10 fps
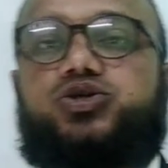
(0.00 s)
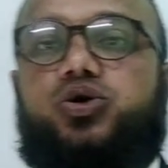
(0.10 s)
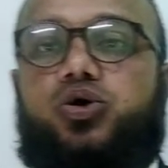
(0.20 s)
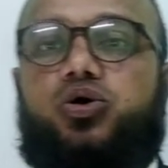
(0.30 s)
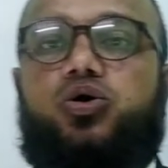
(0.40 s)

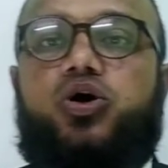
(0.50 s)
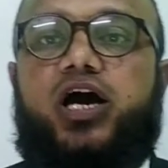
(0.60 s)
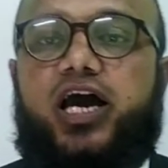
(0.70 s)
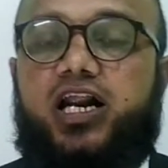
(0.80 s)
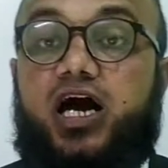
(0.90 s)

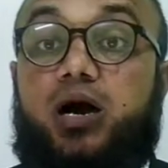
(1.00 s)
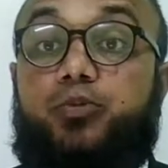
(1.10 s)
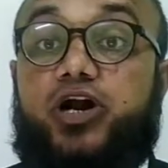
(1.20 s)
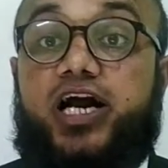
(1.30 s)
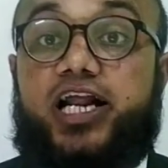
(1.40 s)
thrown in
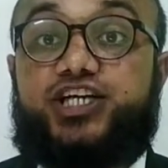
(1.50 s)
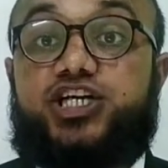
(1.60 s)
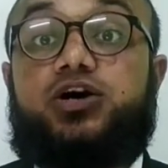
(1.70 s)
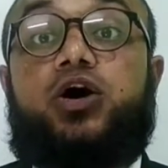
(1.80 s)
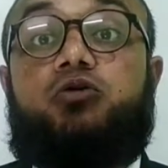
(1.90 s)
upward direction,